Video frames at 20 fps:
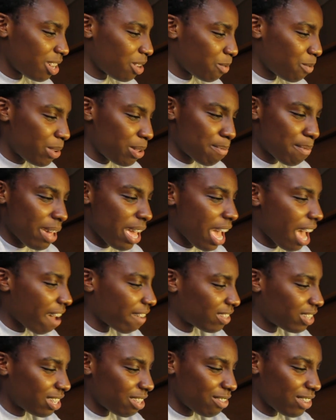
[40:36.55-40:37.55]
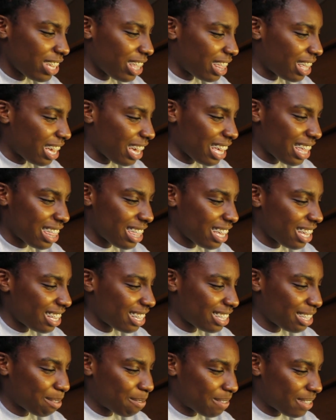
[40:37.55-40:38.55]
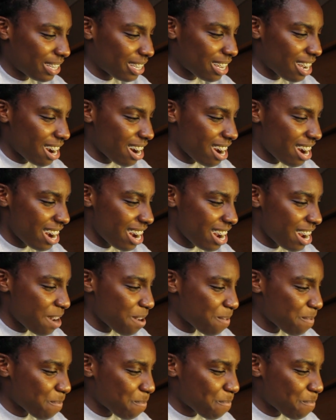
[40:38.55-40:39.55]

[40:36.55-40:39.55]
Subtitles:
we may have to rethink this, I'm sorry.